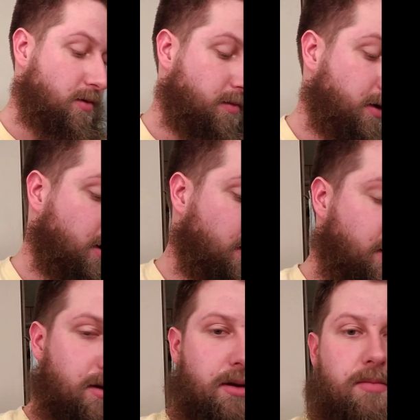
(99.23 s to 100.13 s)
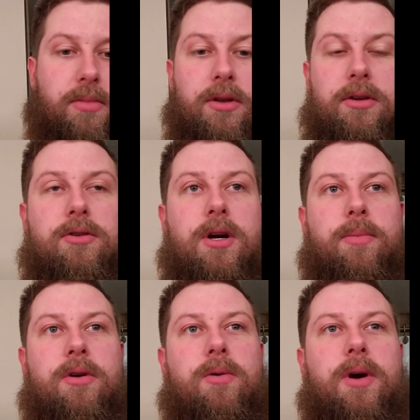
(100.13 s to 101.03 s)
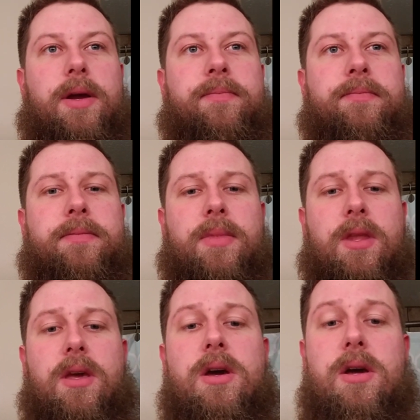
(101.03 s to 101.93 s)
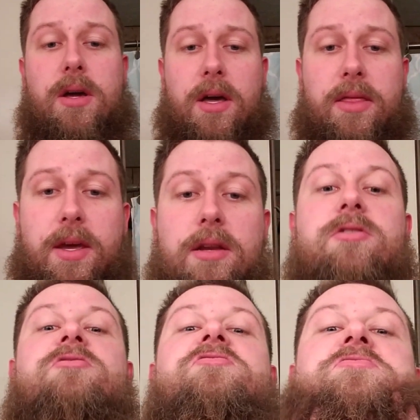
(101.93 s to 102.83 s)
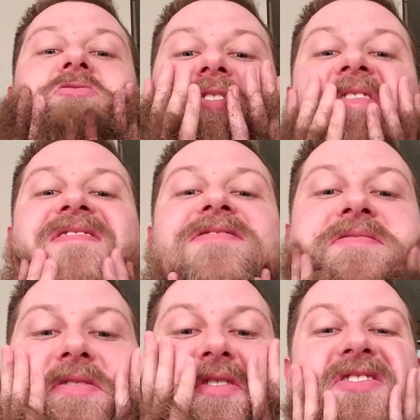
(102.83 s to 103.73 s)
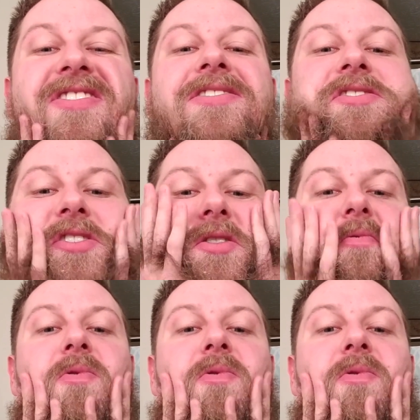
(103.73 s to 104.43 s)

my beard, put the dropper away, and then you just use your hands. Like I say, you're just going to